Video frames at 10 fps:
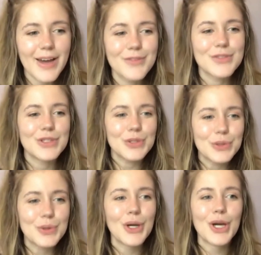I have
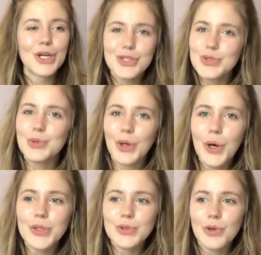to
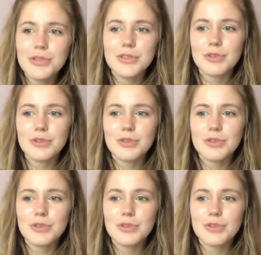scroll